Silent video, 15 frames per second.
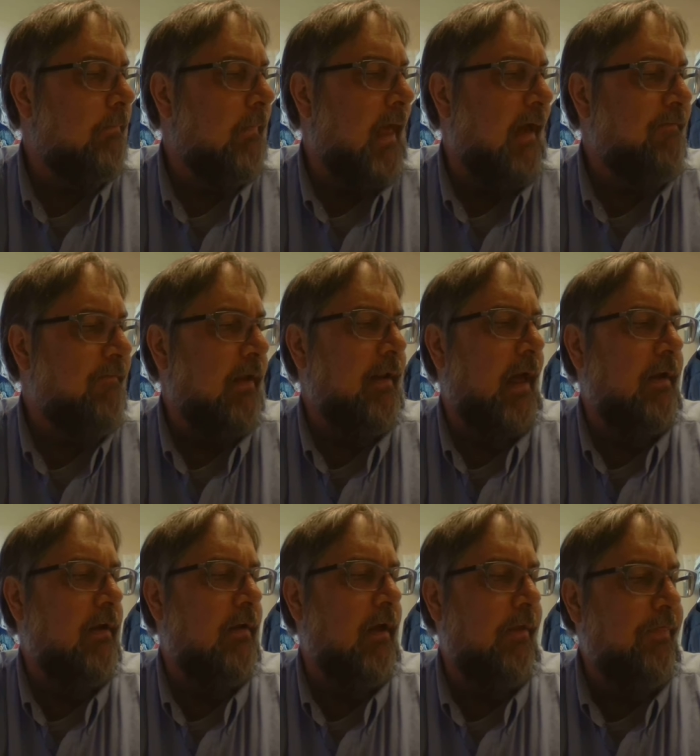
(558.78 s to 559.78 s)
I felt I
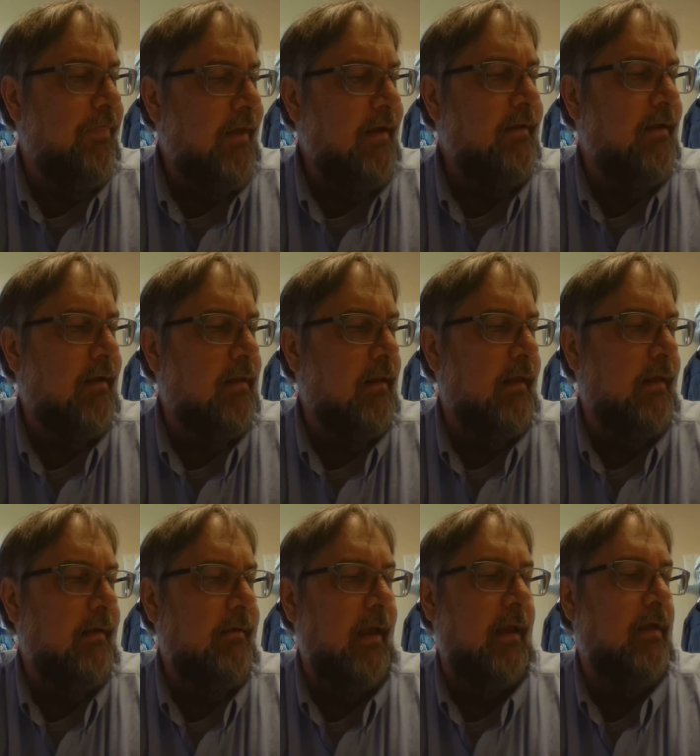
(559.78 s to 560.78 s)
could
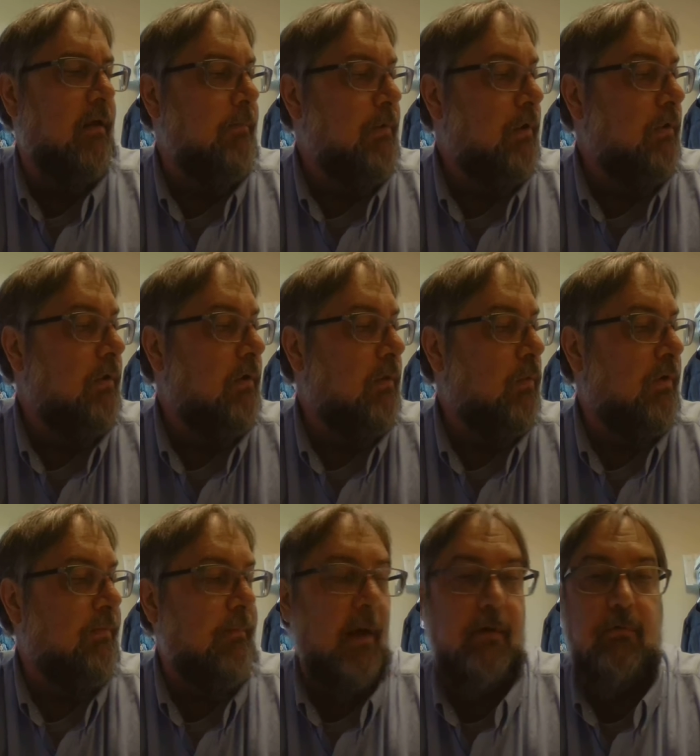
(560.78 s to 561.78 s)
authentically take communion
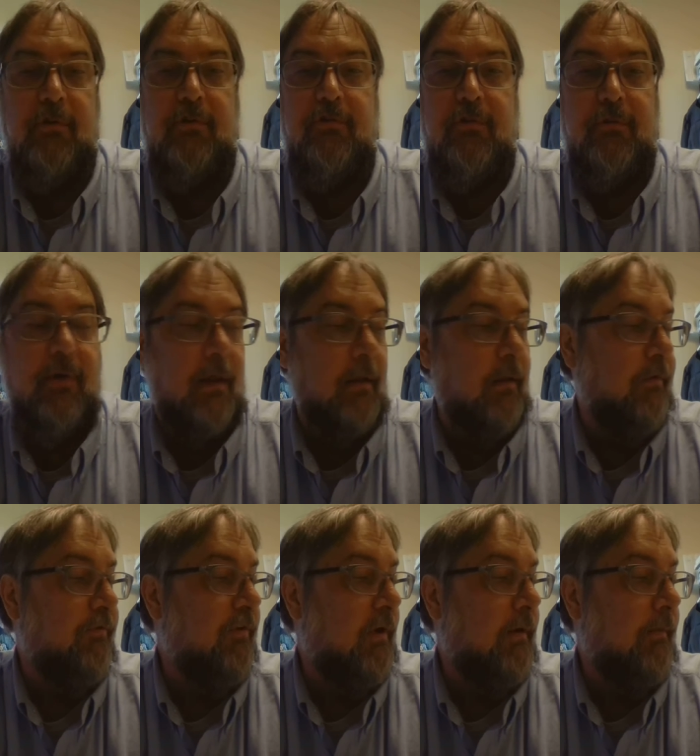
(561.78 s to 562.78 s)
with my Christian
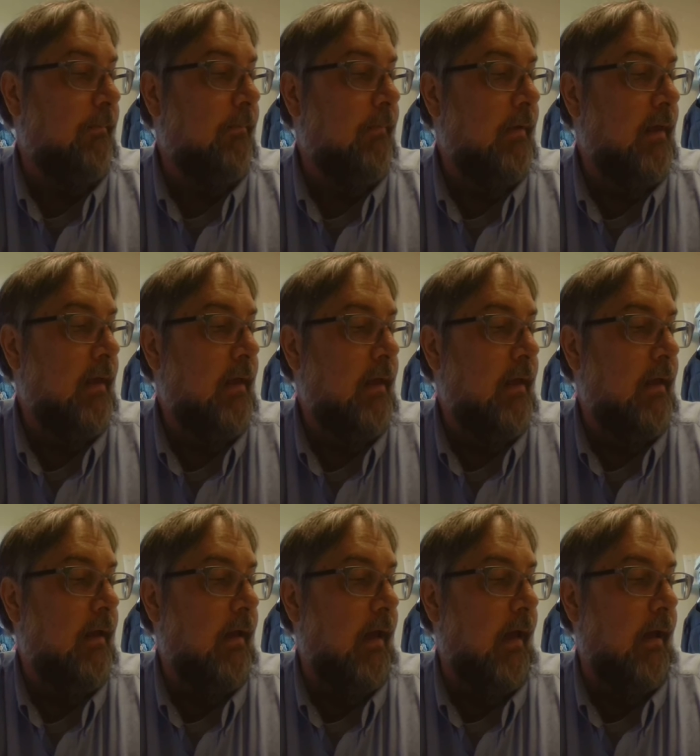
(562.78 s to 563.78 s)
fellowship
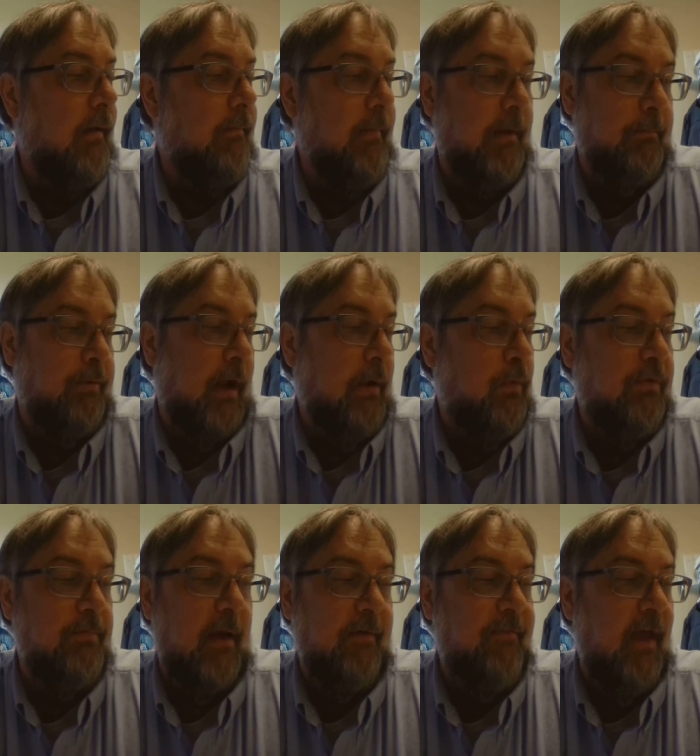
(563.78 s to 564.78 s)
and pray
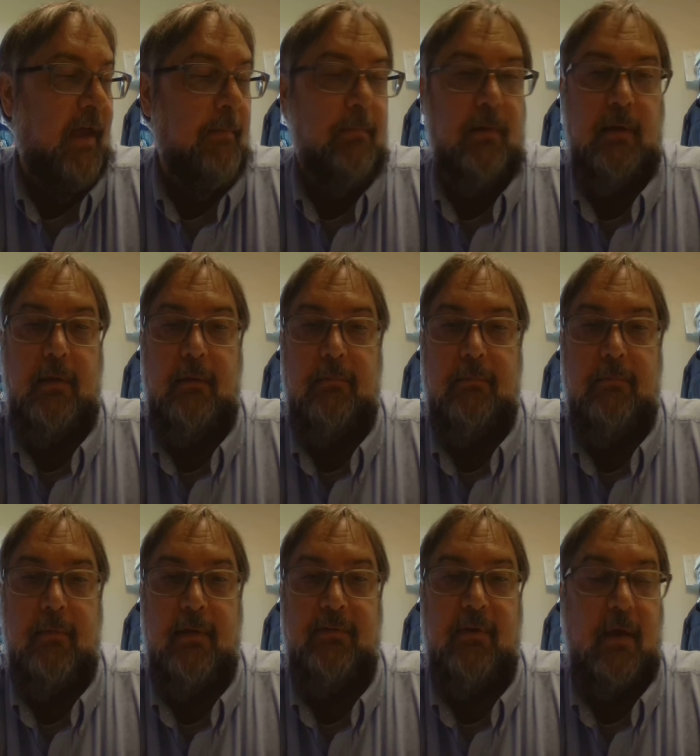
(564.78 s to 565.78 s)
with my family,
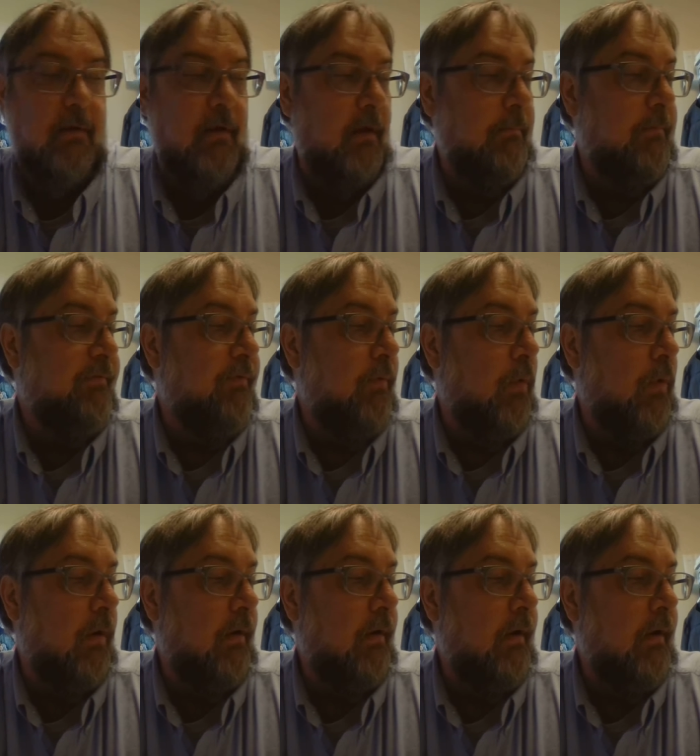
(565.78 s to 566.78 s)
as I'd done
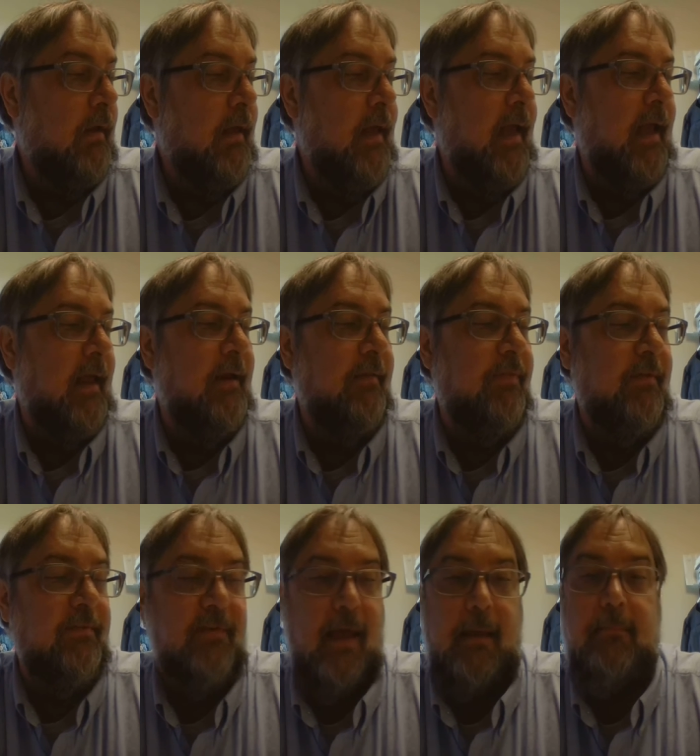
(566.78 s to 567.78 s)
before, and at the
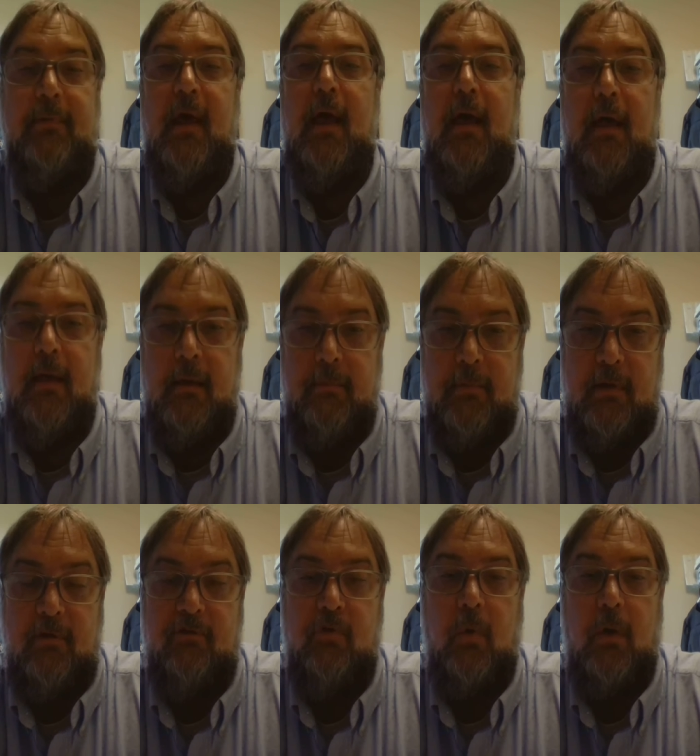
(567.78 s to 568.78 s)
same time
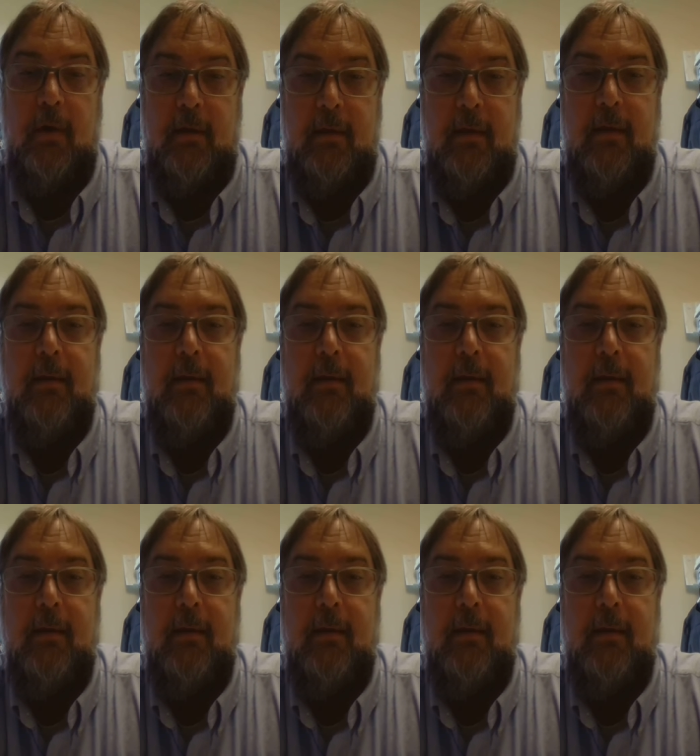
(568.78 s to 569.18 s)
enjoy